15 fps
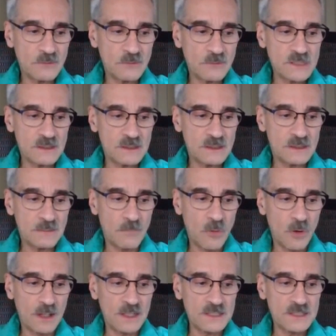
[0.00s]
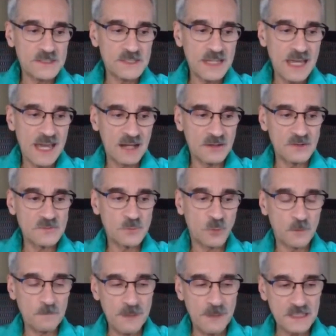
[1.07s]
which markets the candles
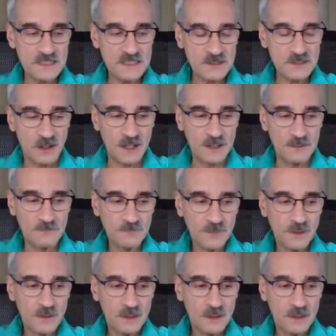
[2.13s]
work best on,